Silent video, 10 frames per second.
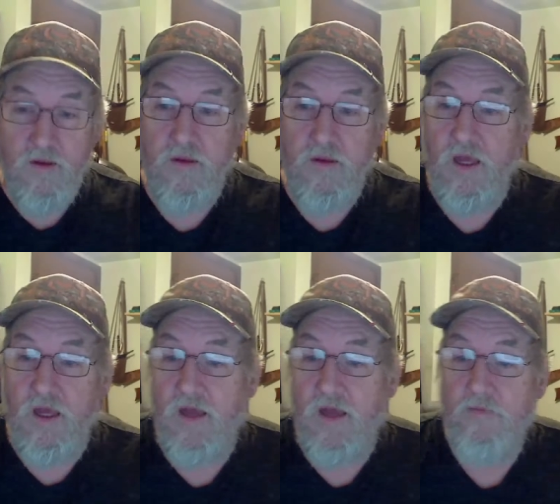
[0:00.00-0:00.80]

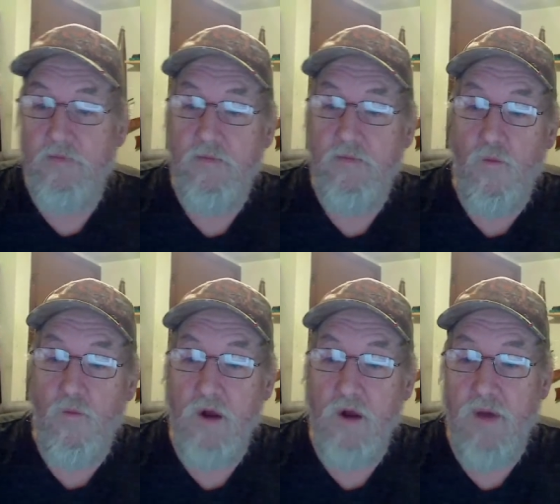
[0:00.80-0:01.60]
that
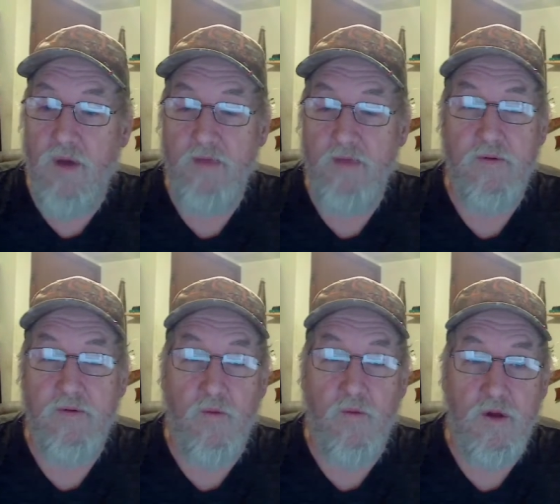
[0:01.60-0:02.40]
one pipe is the
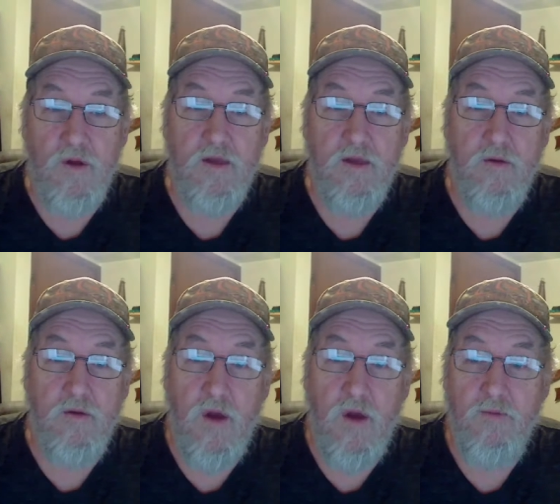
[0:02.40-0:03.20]
one that you
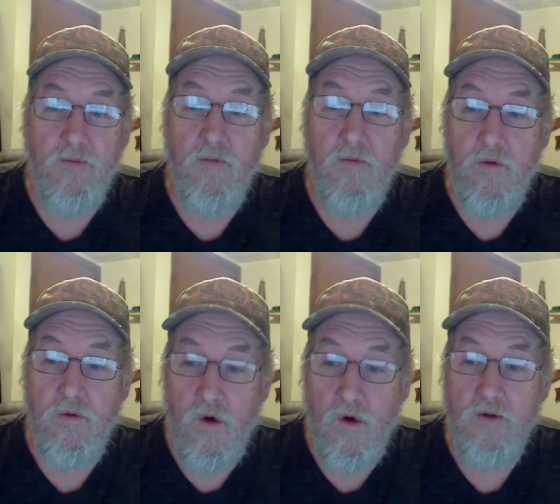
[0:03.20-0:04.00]
probably would
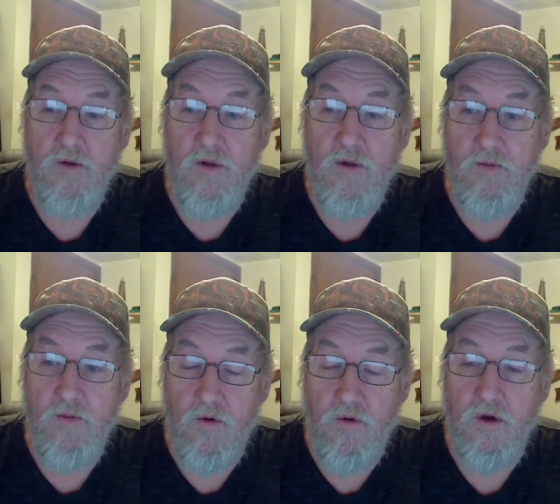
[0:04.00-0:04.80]
want to keep
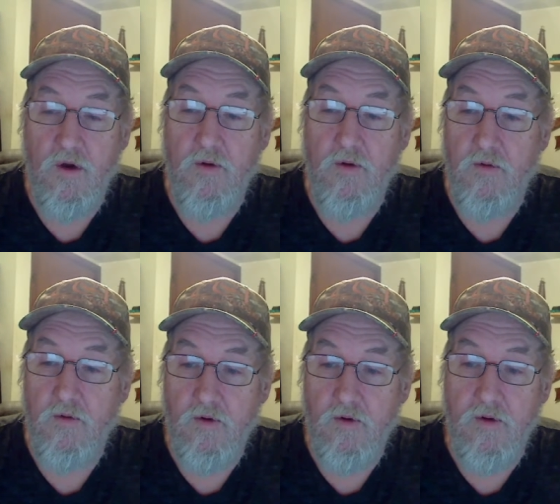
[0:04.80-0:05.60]
hold of and
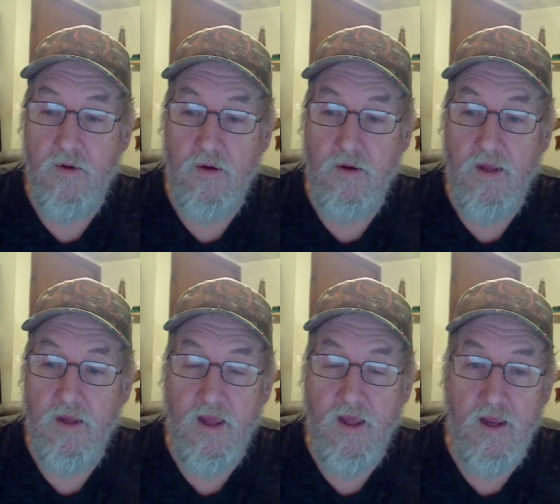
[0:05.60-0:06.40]
get
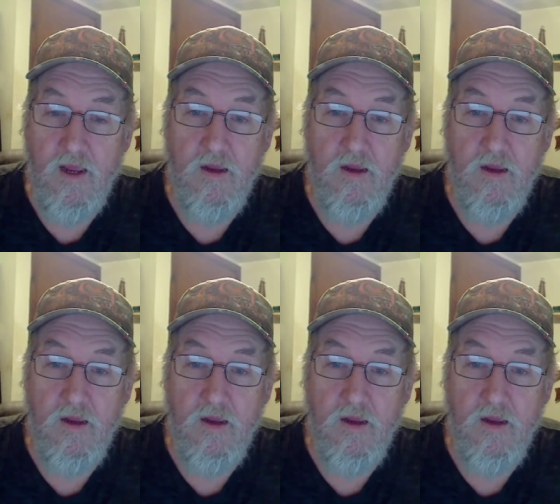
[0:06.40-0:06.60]
a